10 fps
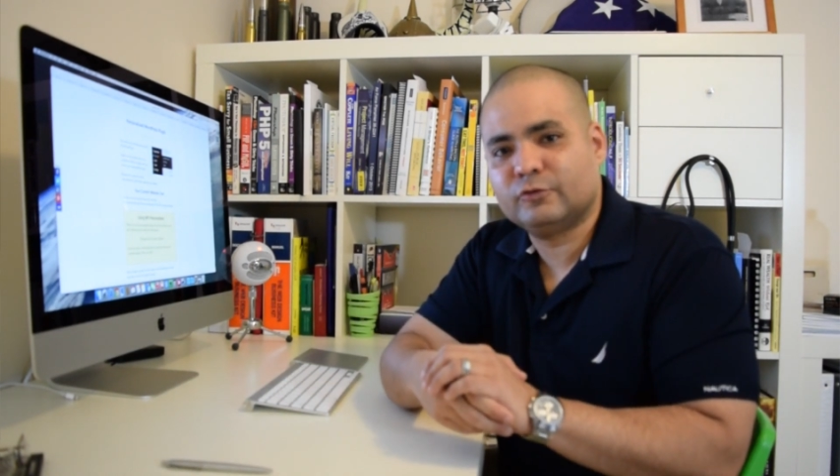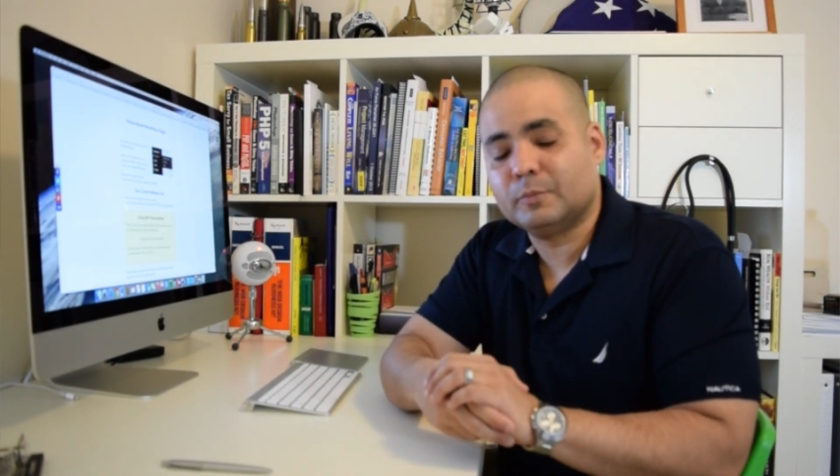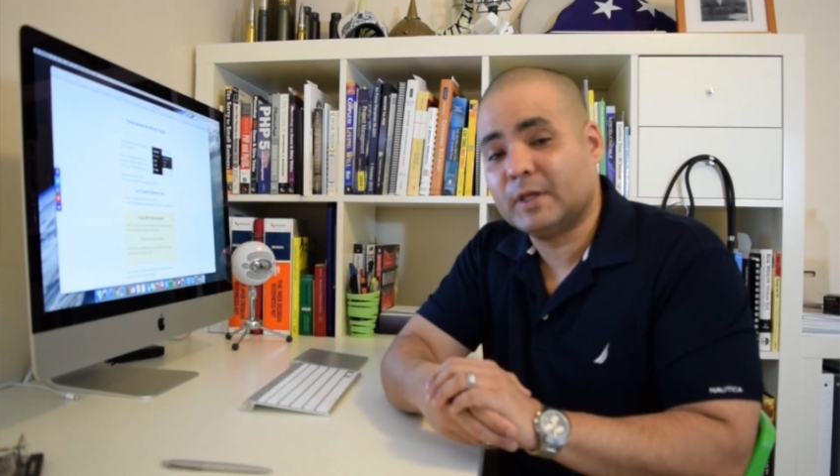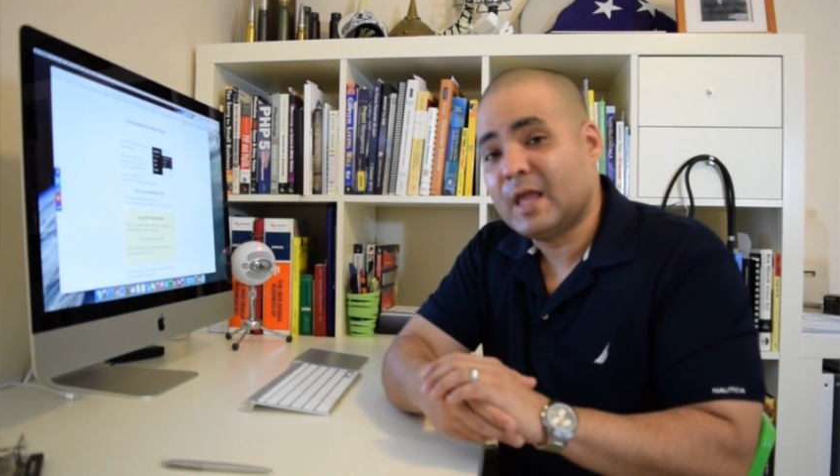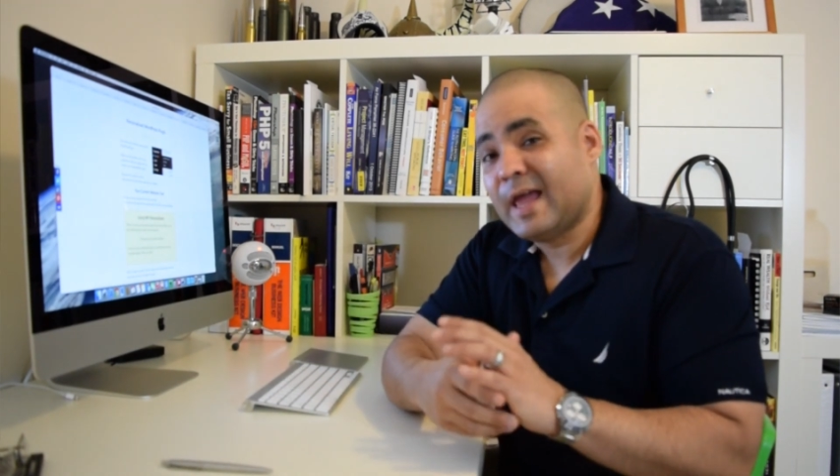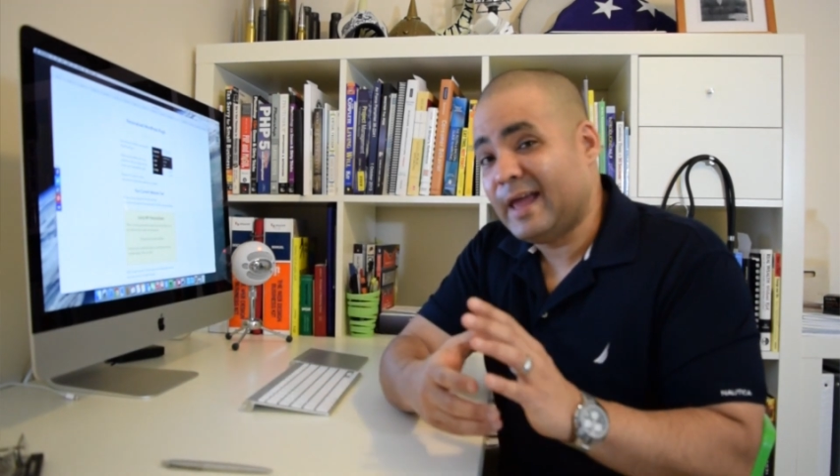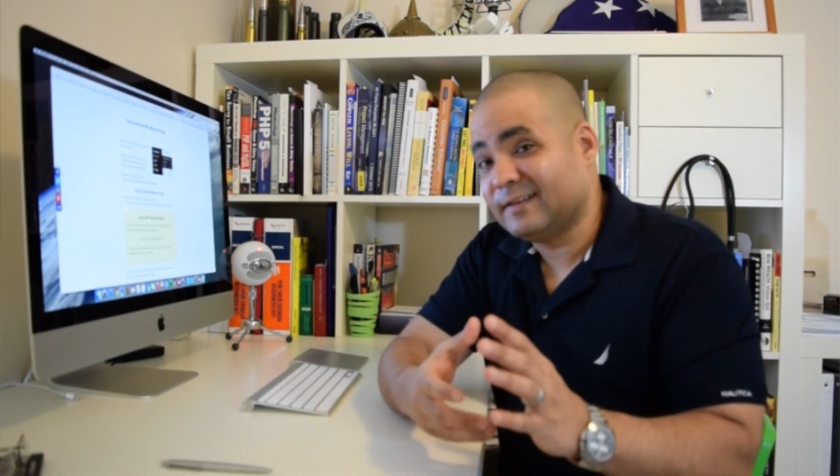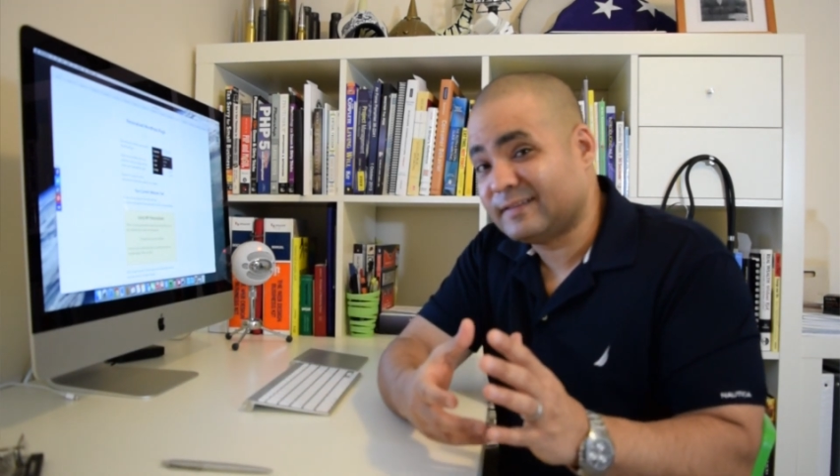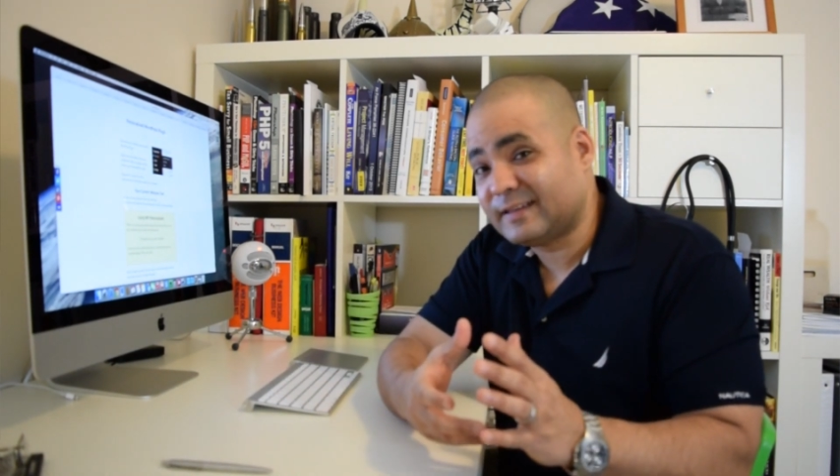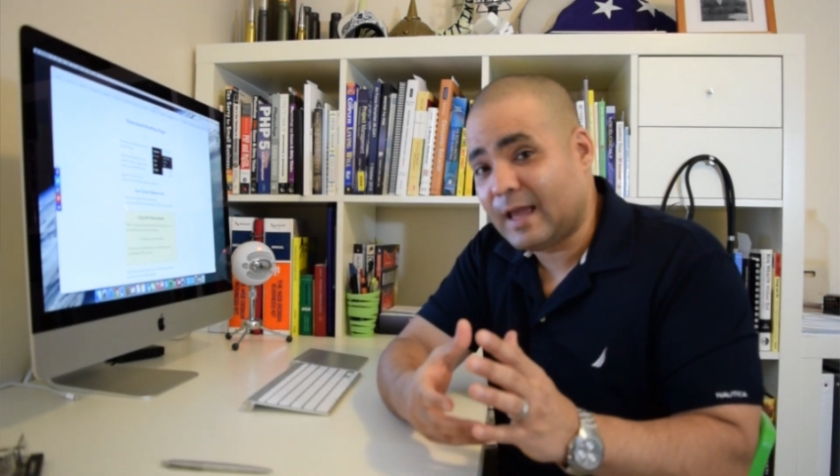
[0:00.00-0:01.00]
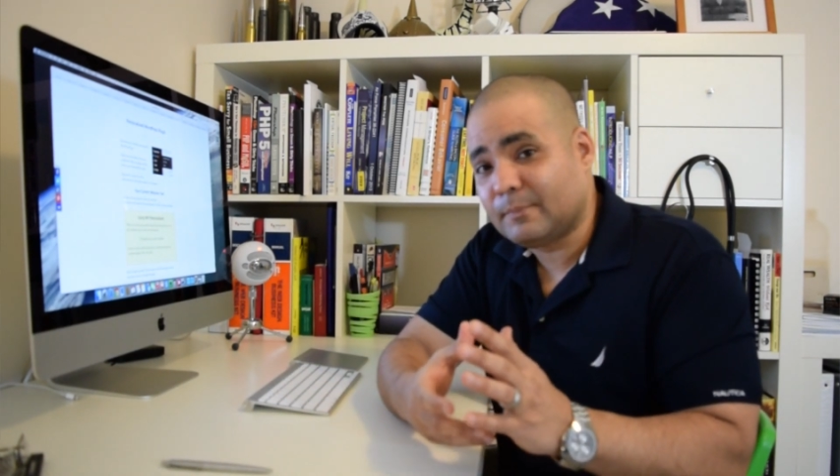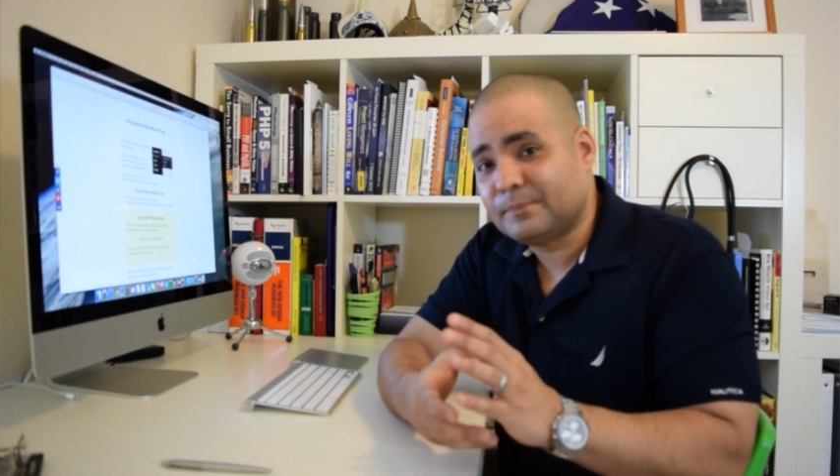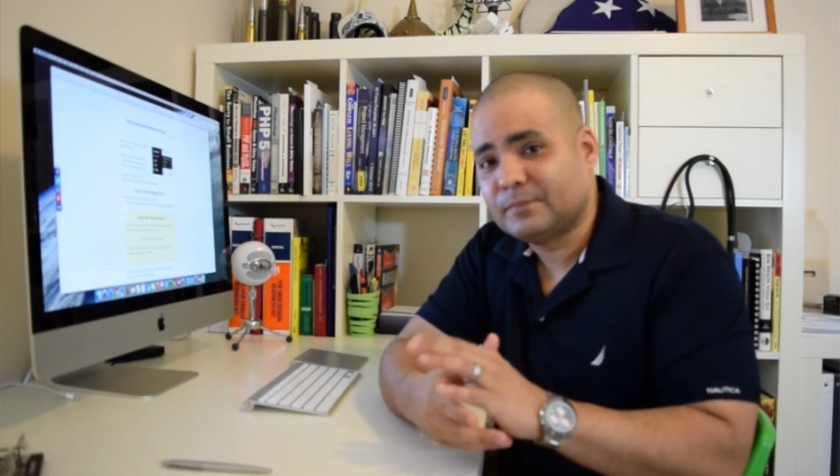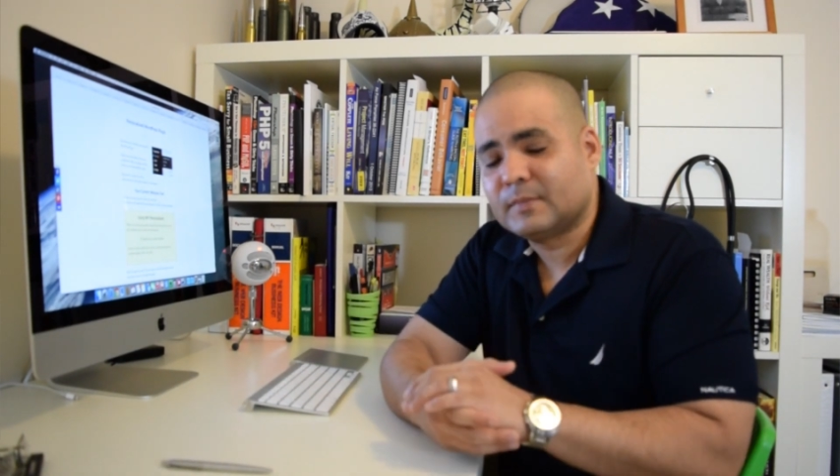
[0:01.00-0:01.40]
to me, except